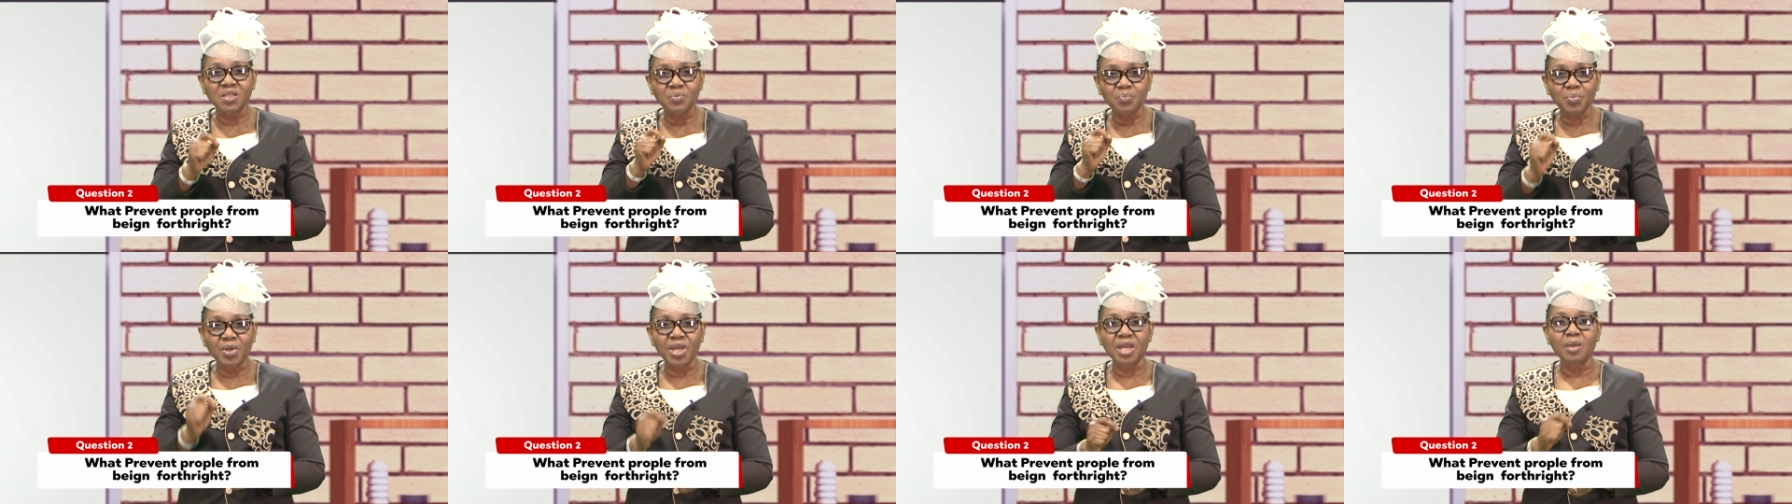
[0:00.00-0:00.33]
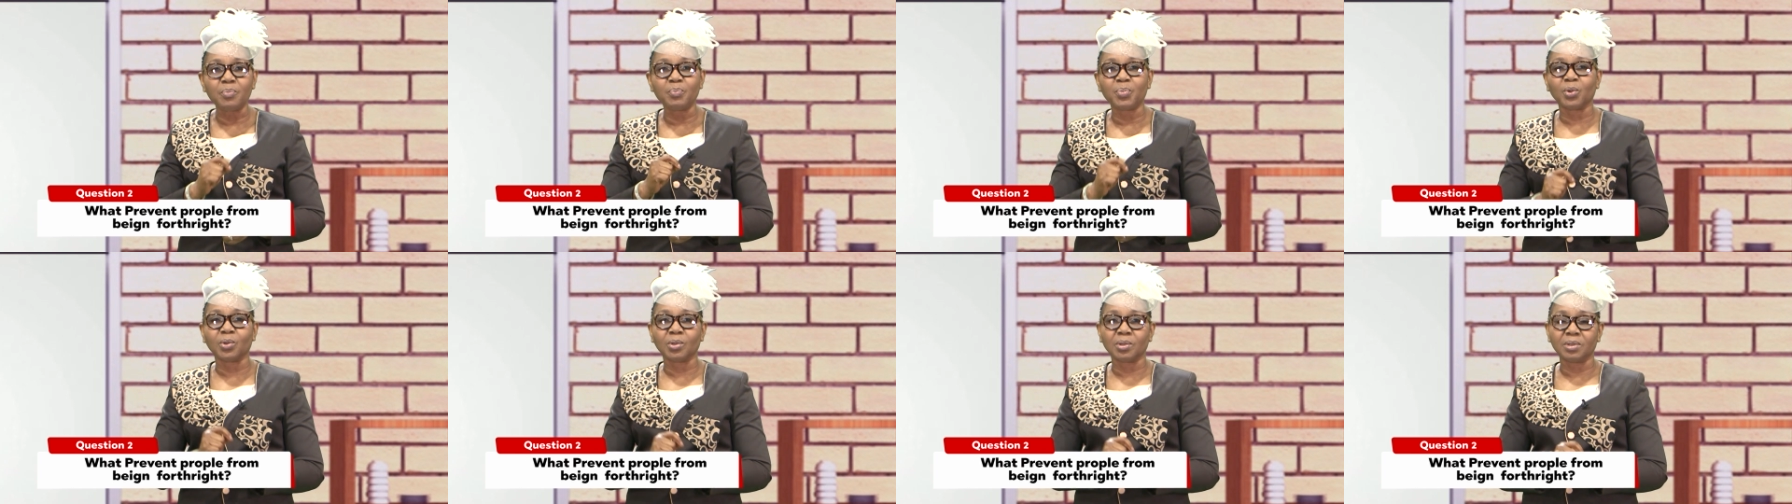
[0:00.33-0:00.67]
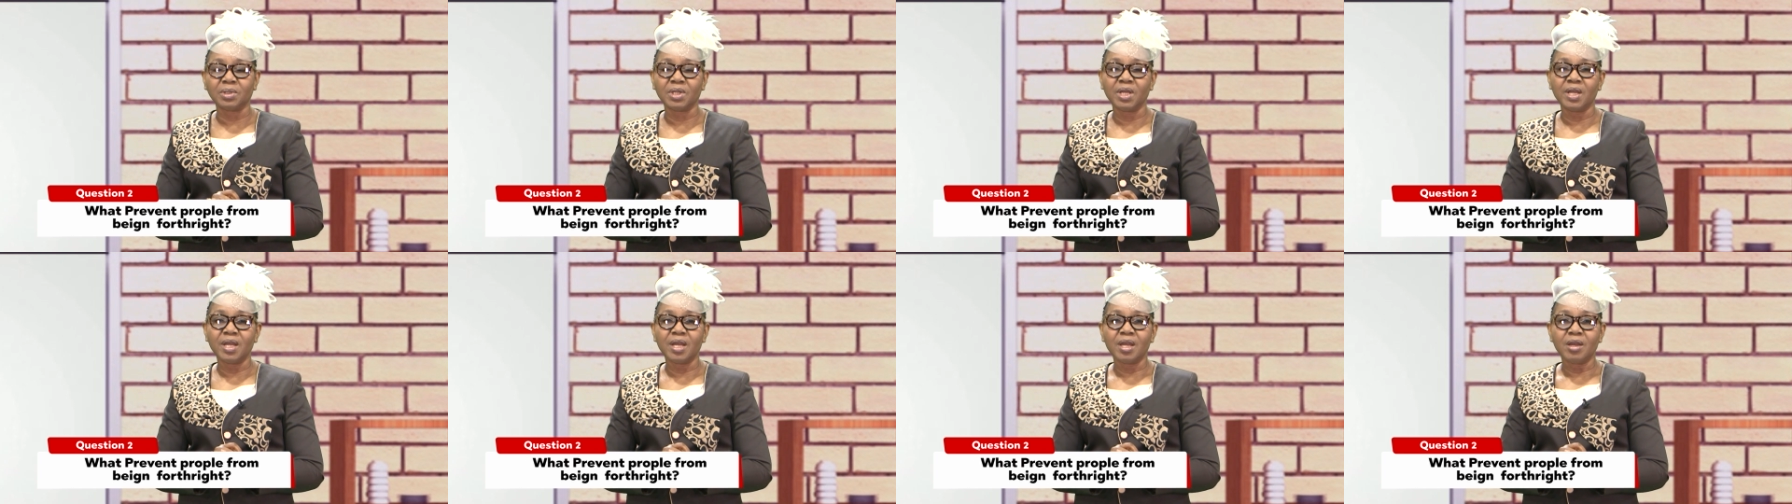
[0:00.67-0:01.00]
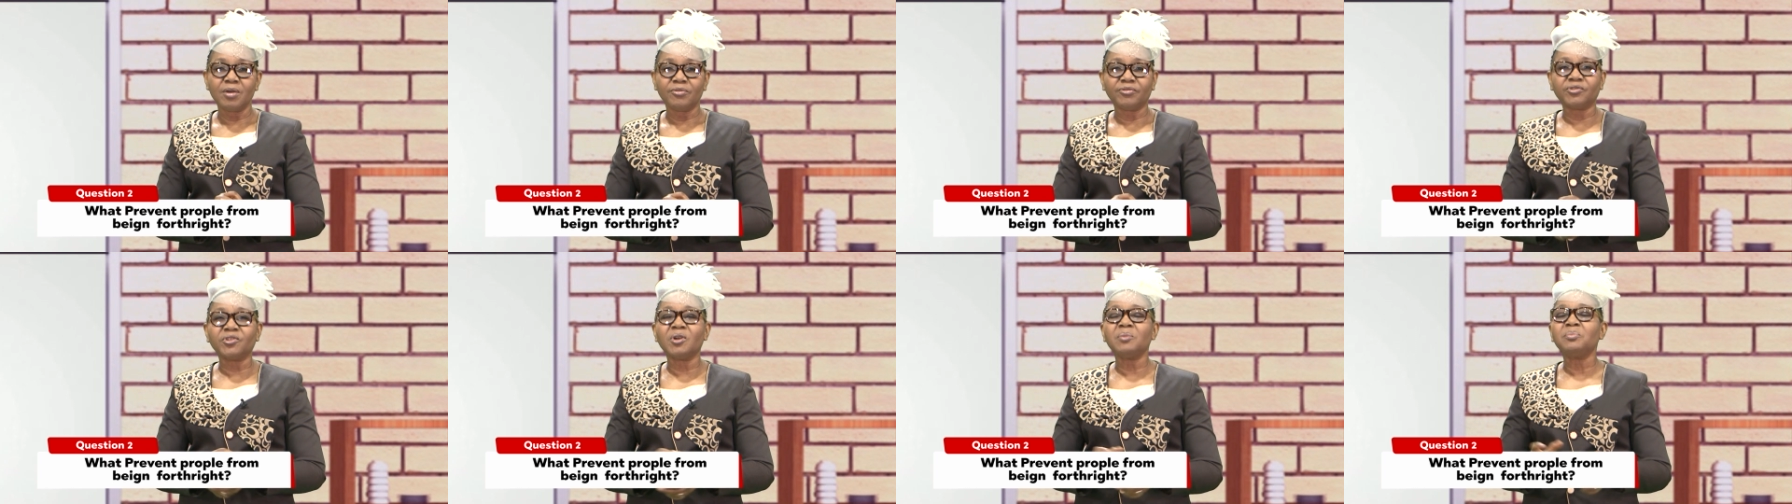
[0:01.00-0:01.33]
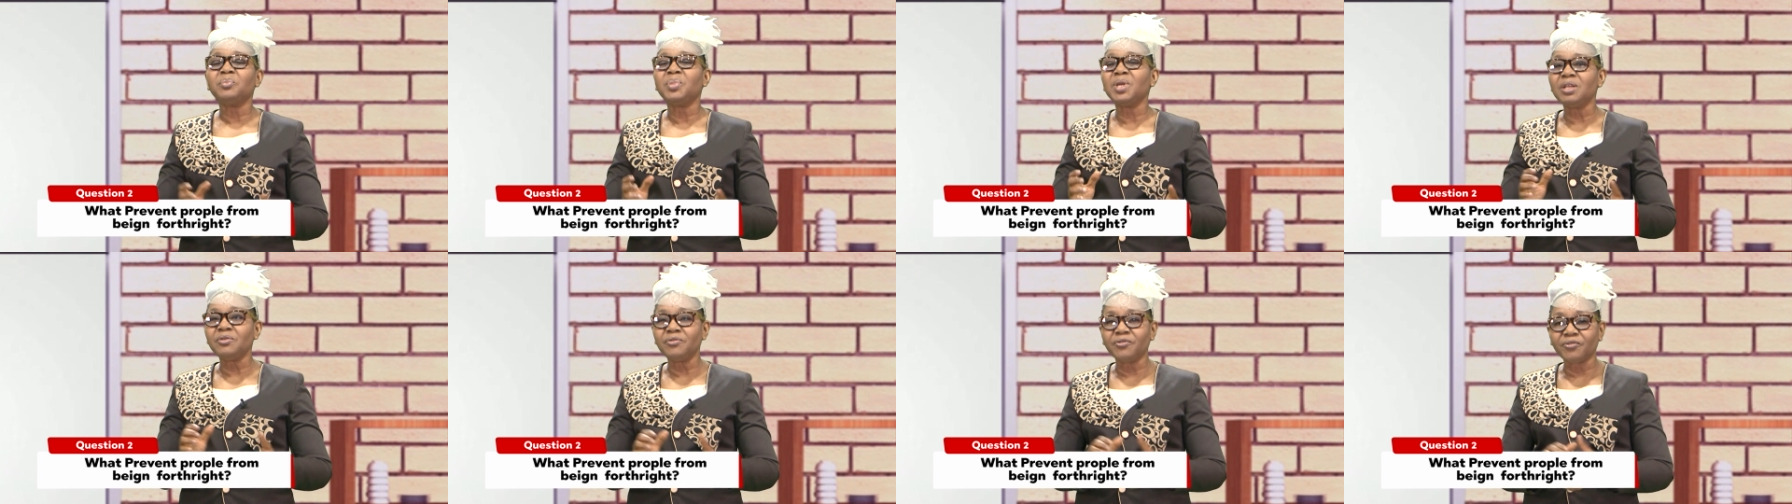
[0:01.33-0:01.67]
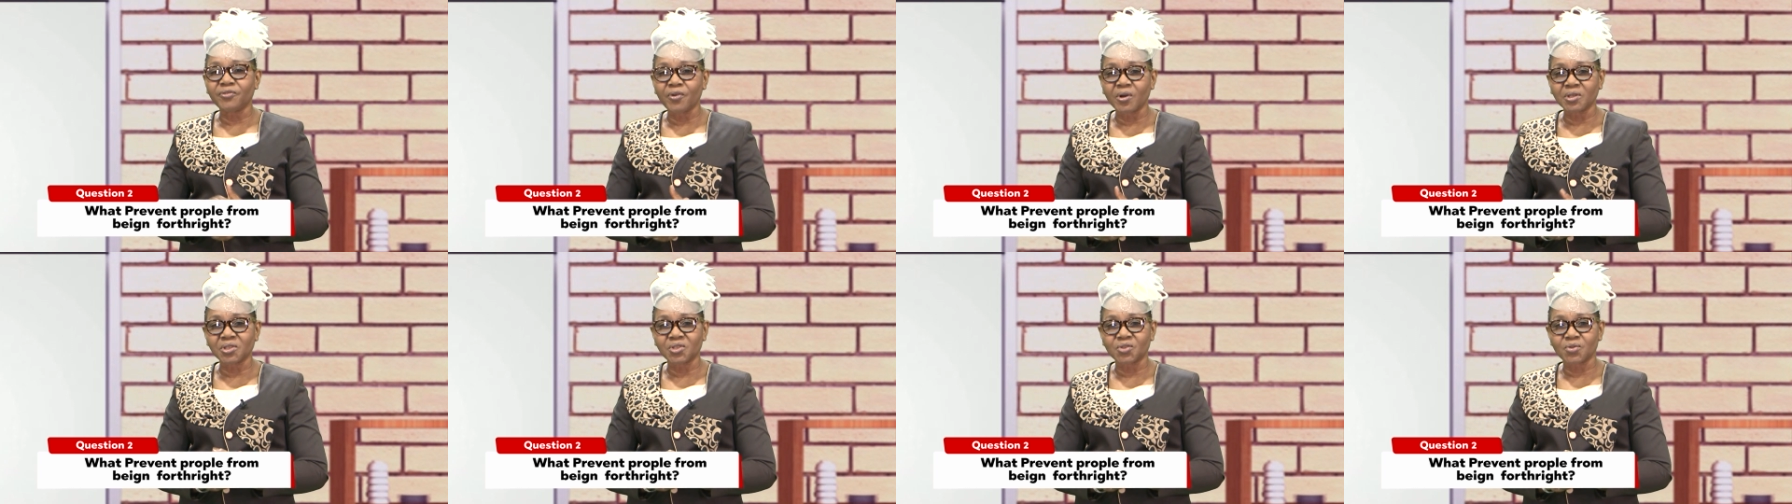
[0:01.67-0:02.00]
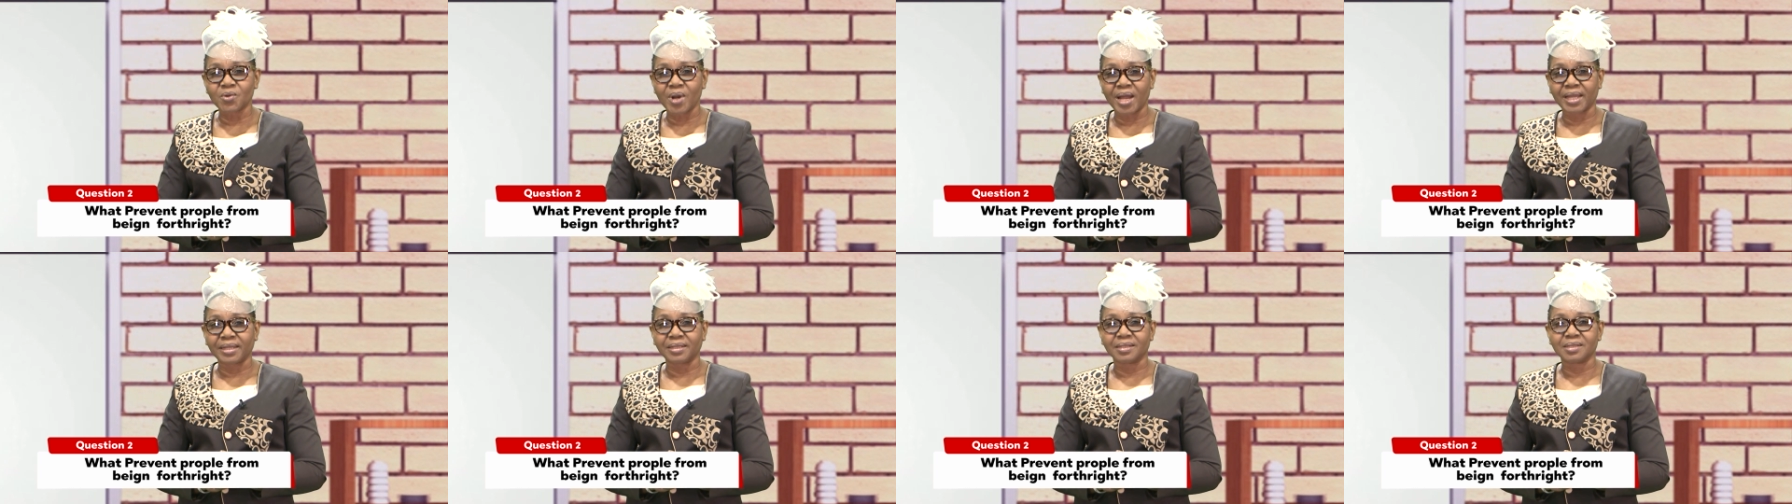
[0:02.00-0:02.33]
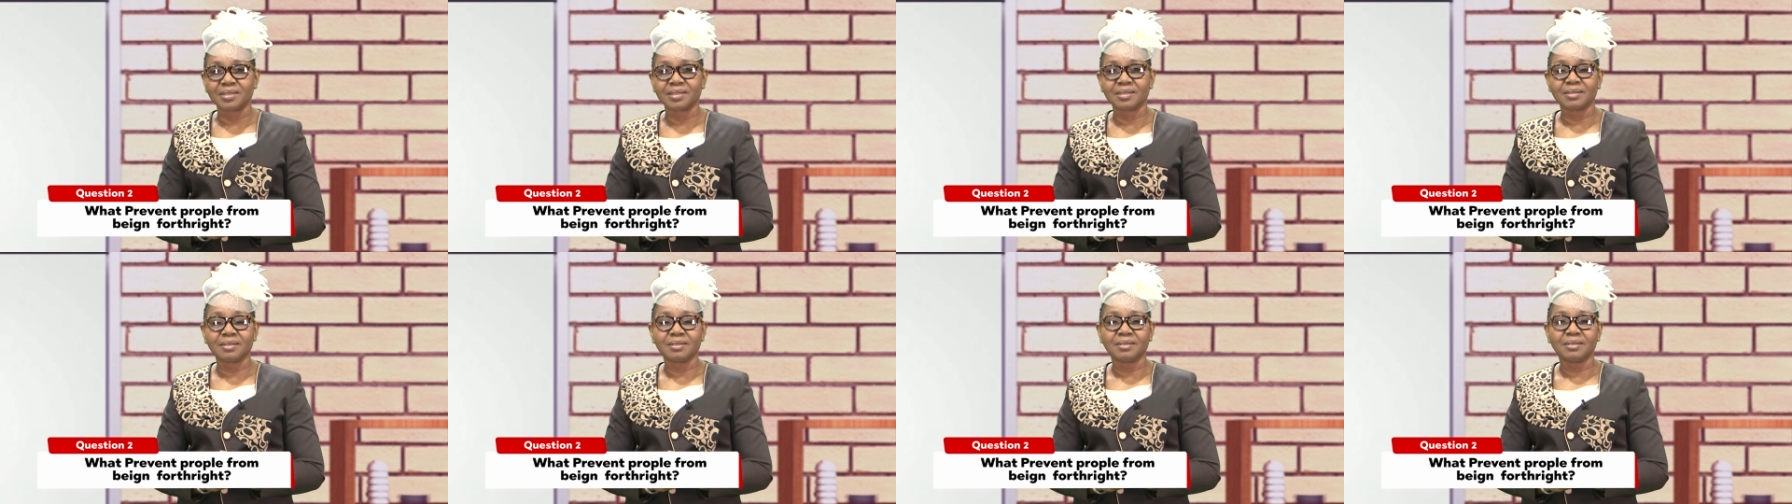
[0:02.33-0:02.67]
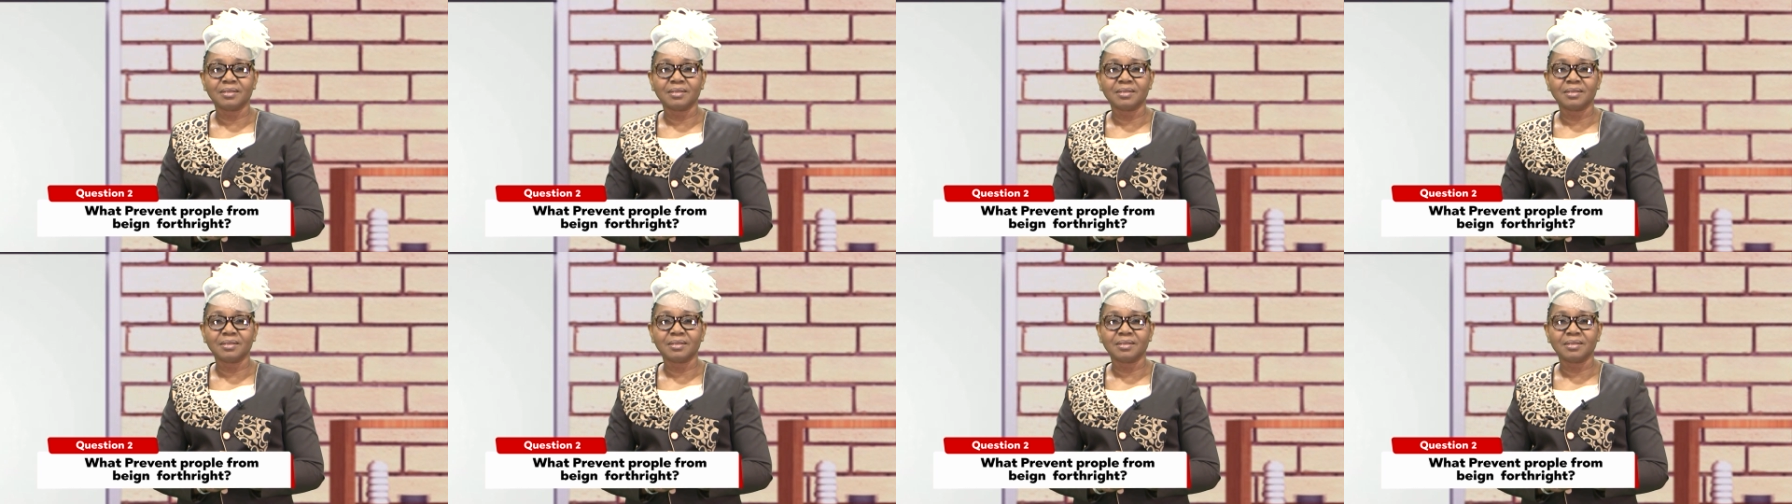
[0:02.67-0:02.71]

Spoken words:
people from being forthright?